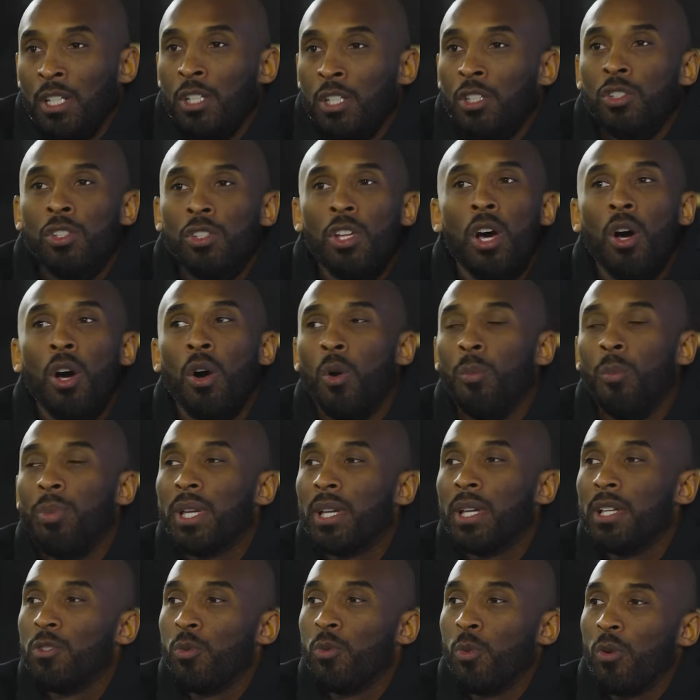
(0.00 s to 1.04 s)
No,
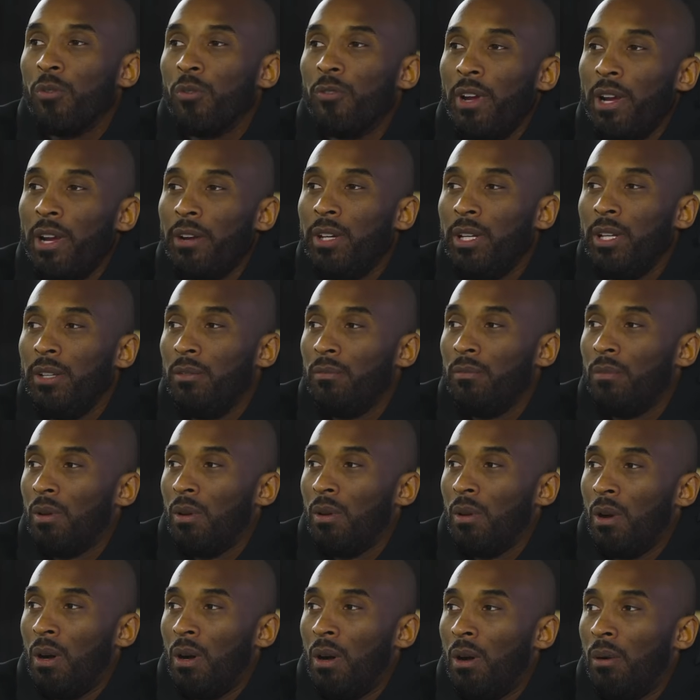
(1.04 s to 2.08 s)
because we were very,
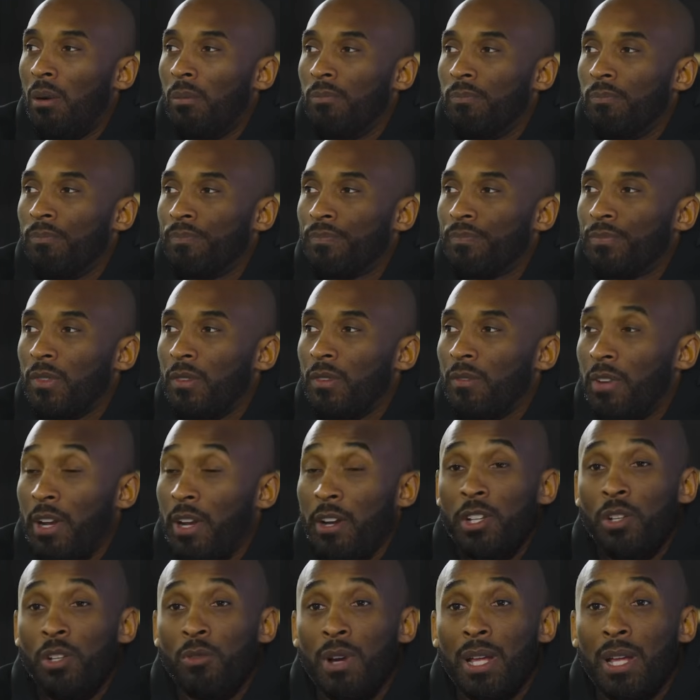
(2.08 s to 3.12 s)
very
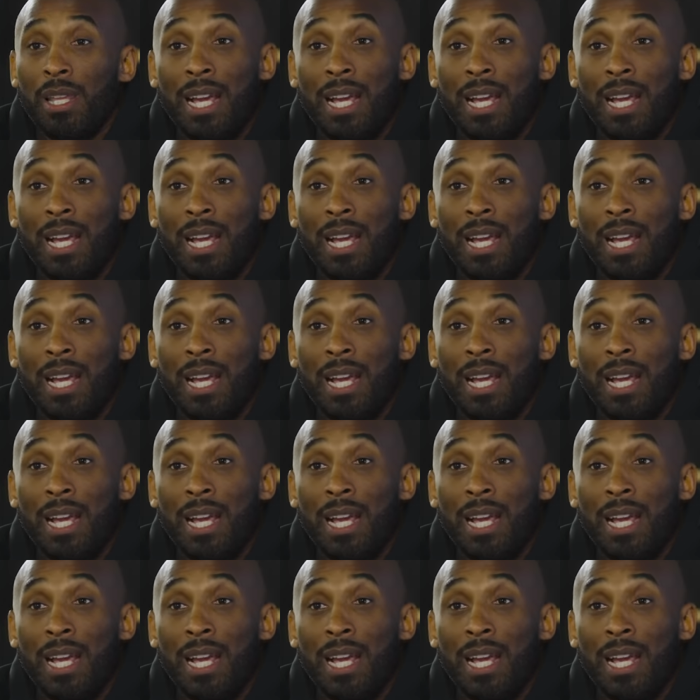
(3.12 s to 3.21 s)
direct.